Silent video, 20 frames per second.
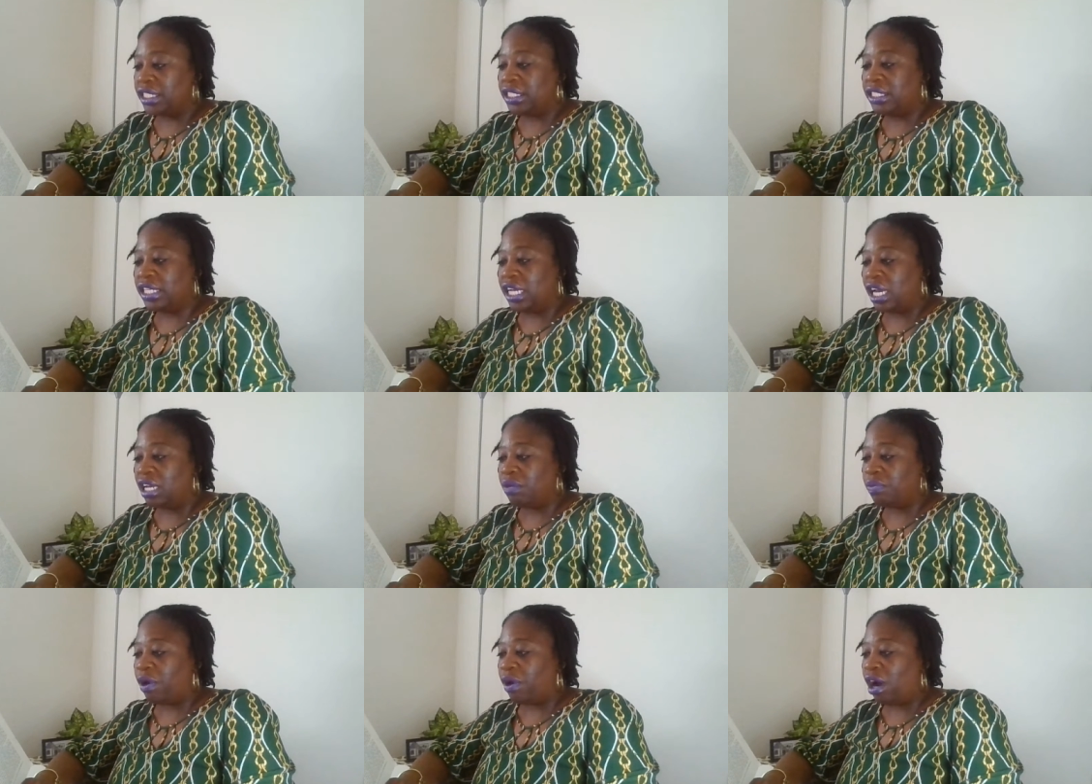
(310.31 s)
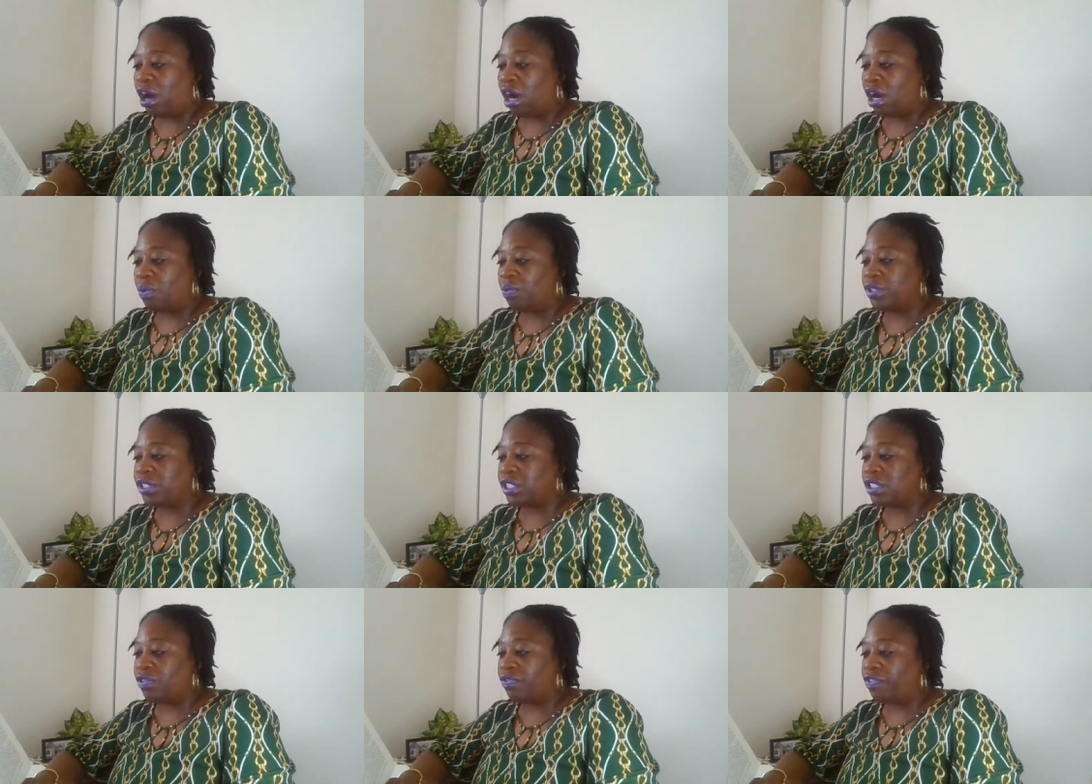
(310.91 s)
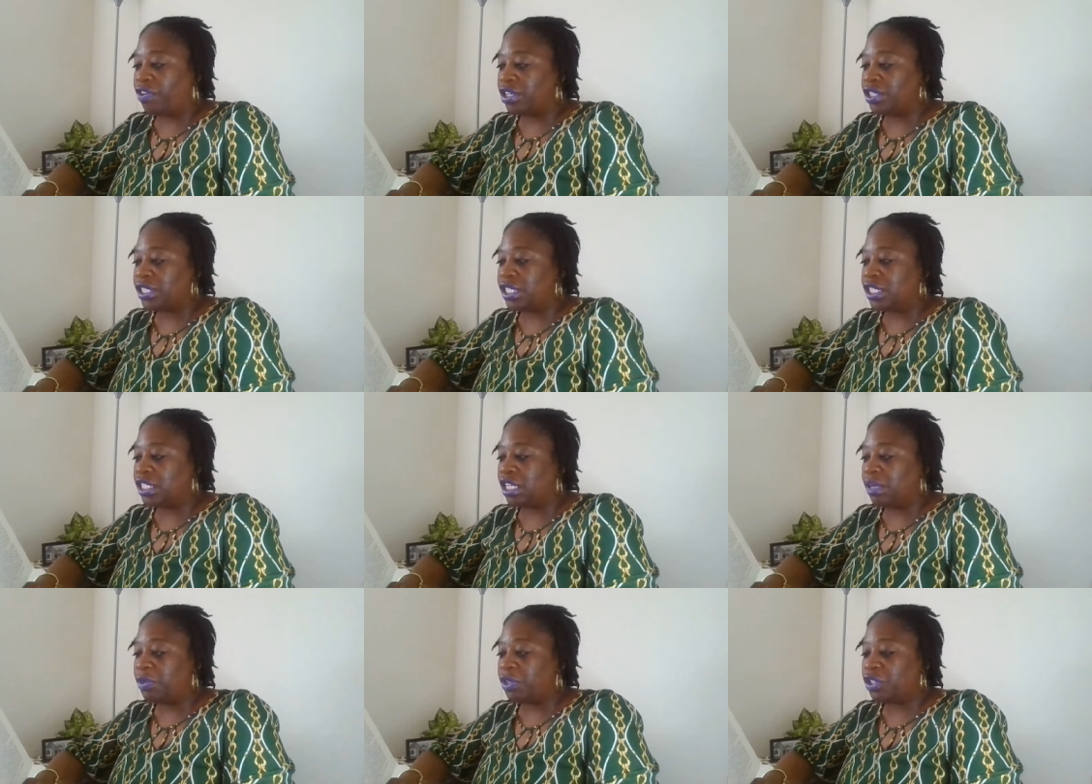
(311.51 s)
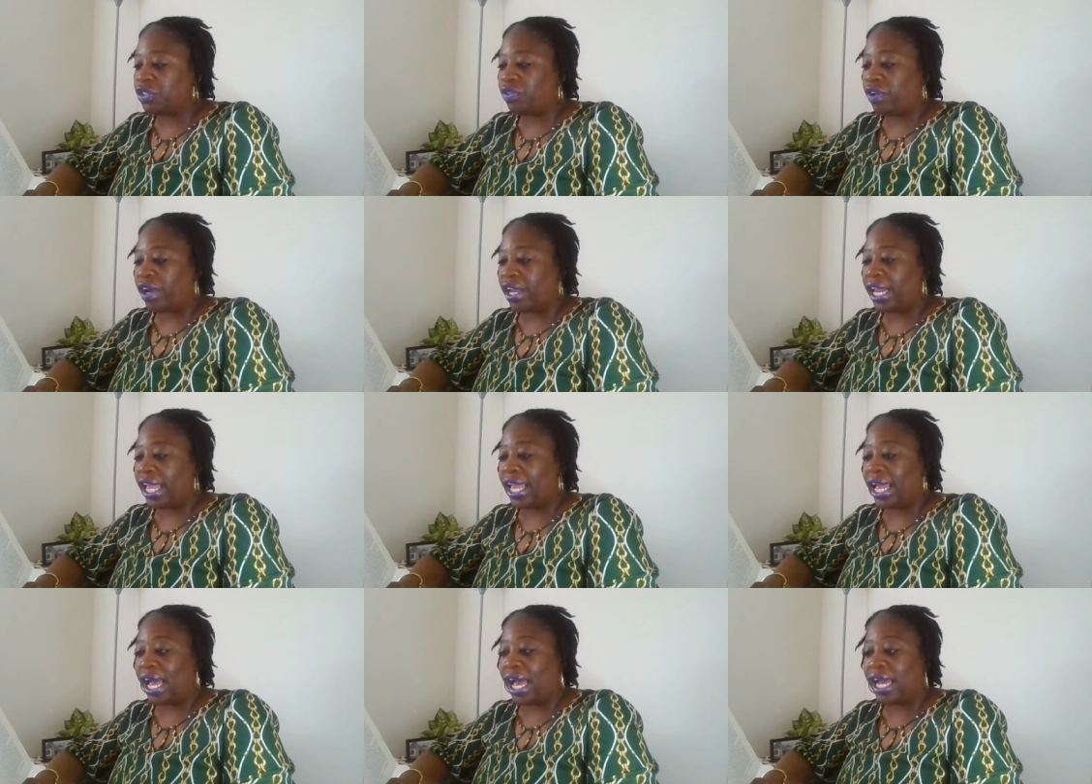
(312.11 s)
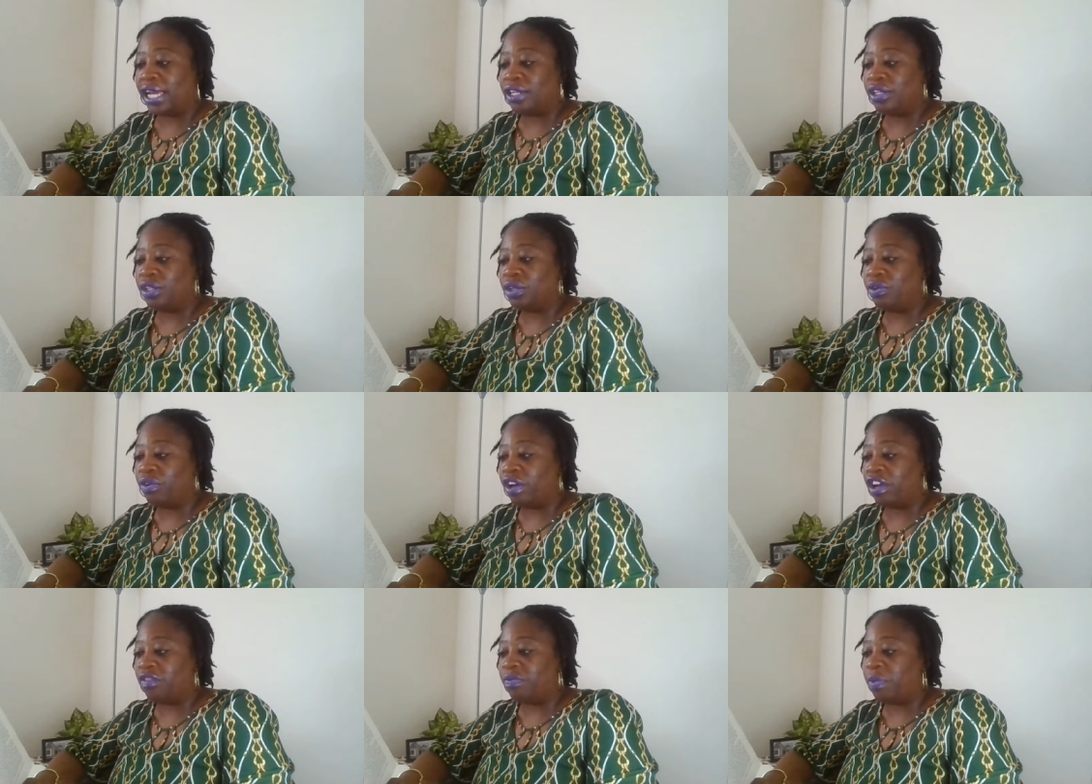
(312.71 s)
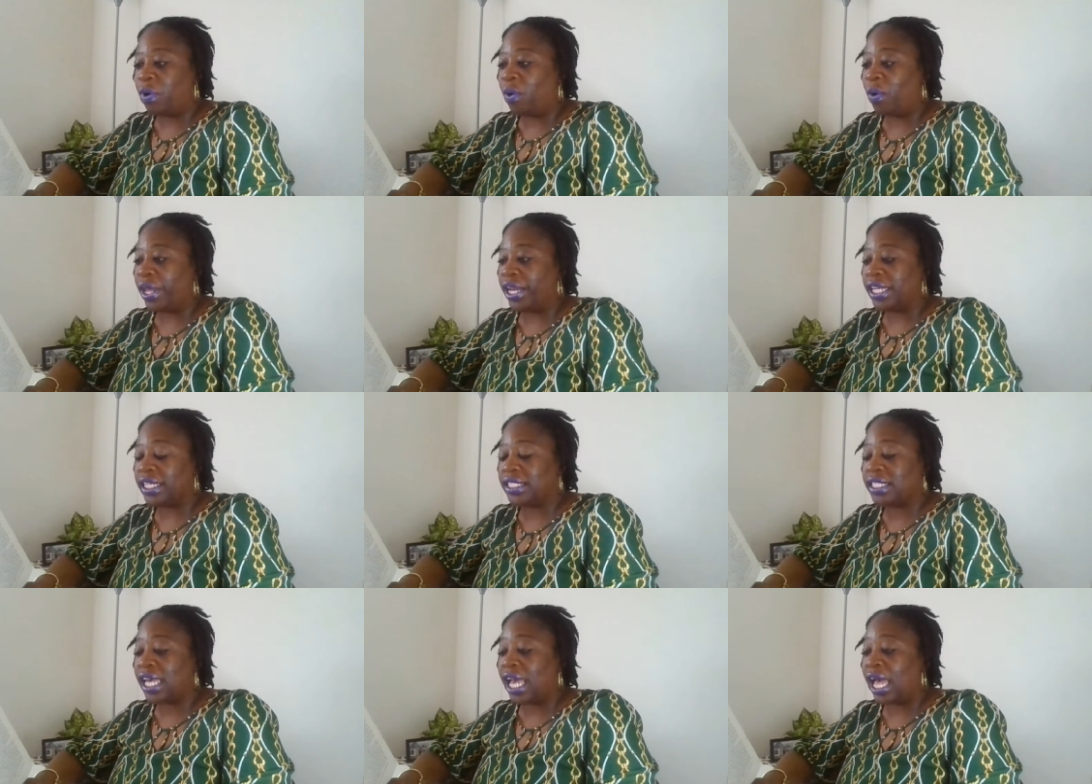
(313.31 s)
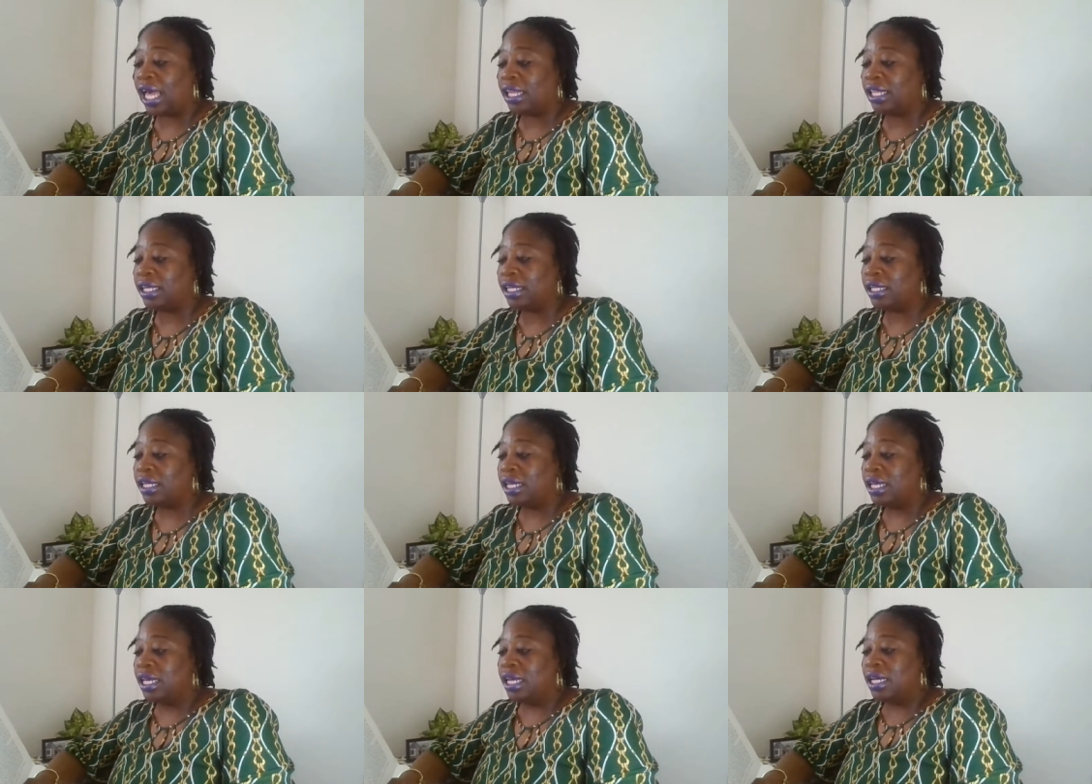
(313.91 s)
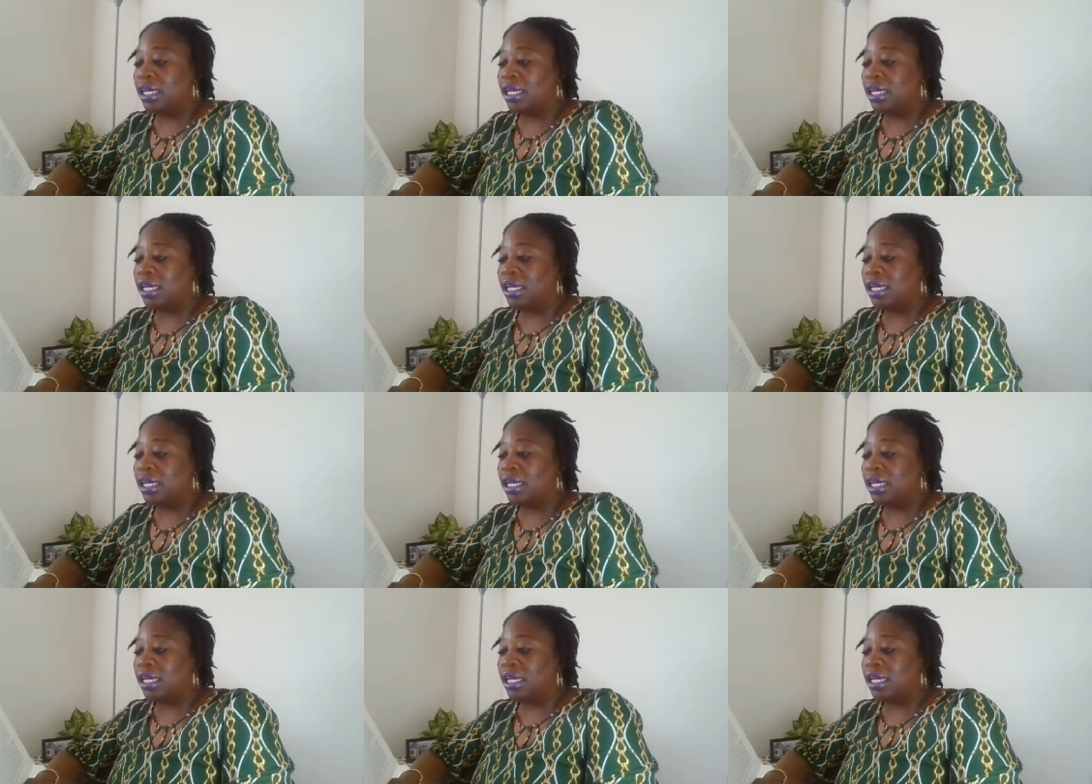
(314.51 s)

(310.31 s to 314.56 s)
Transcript: Dunbar was the first to demonstrate a high degree of poetic talent